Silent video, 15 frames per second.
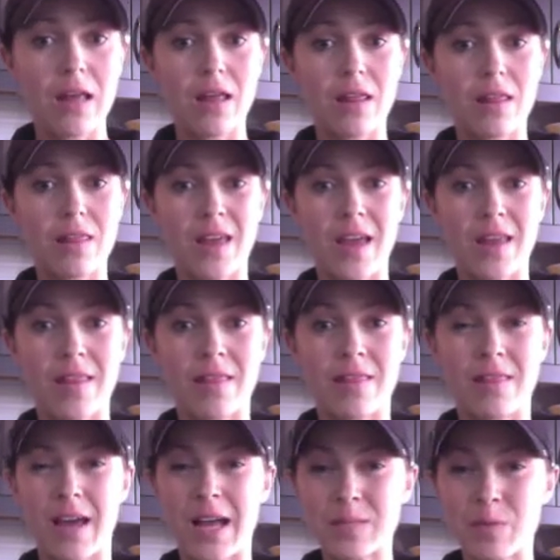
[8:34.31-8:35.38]
then
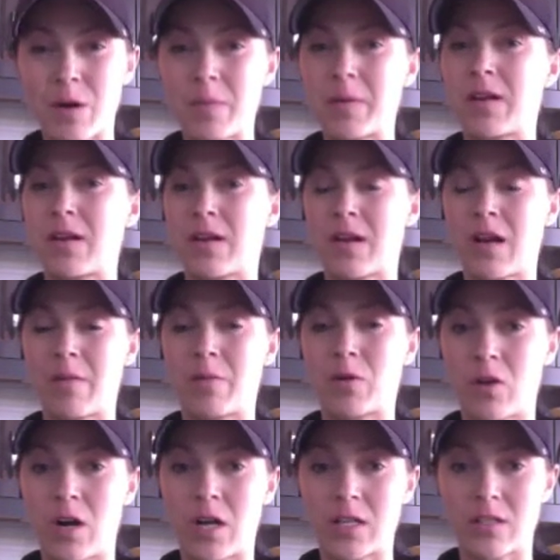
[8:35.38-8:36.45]
that's probably going to come
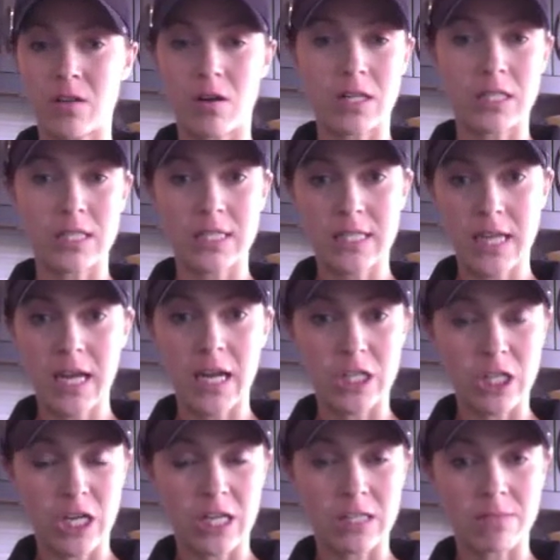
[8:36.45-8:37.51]
across on
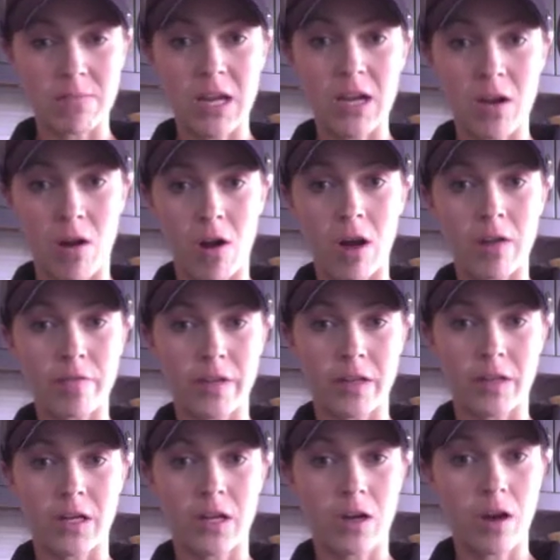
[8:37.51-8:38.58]
stage as me not
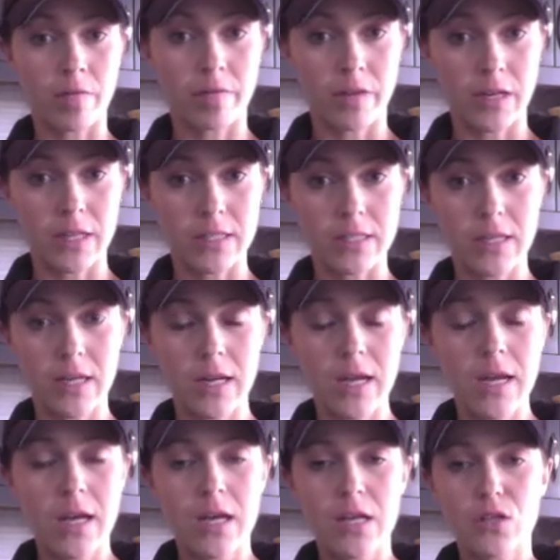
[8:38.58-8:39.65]
feeling confident.
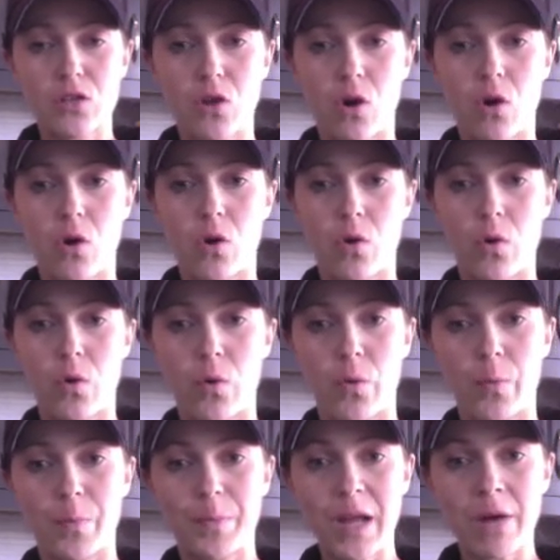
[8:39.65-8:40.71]

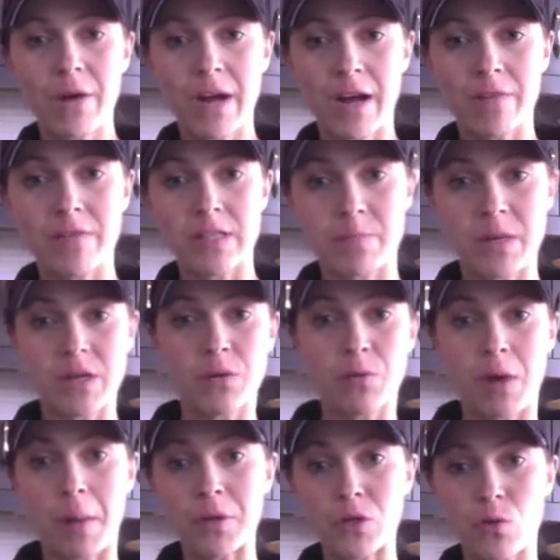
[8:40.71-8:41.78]
So now I have this big
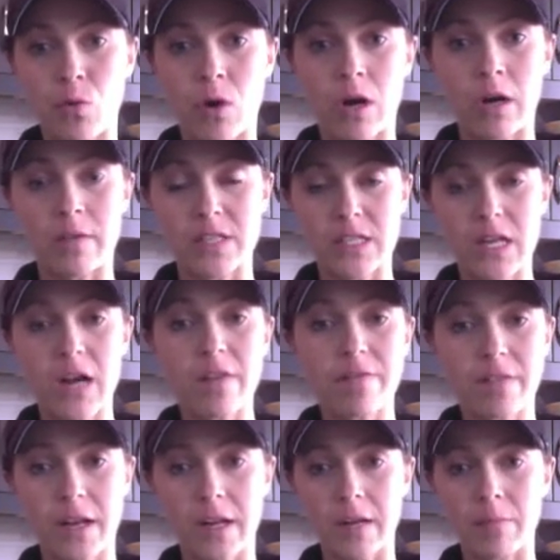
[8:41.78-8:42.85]
repertoire of stuff
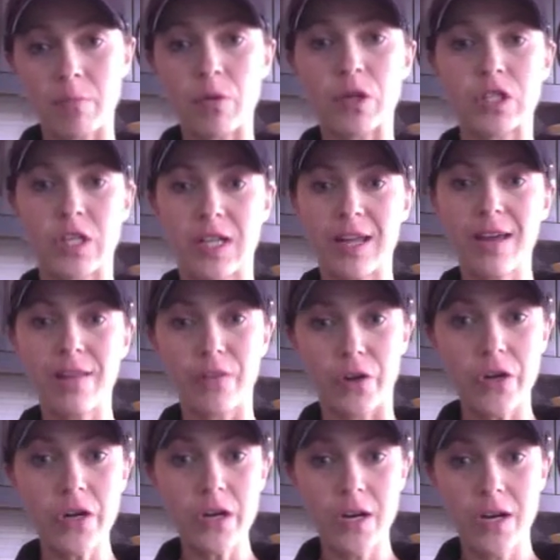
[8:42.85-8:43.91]
that I can put
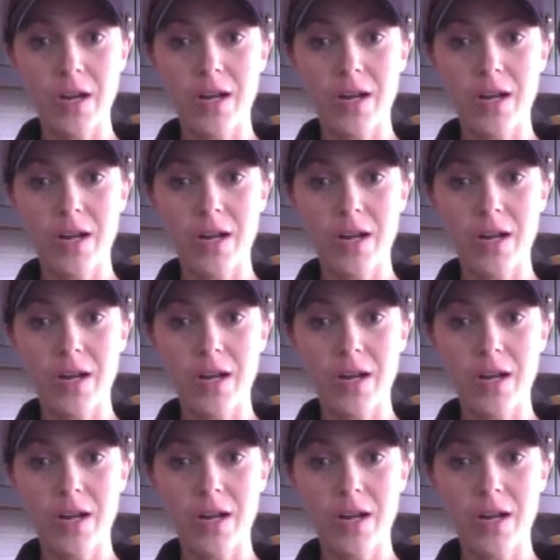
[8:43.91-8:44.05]
together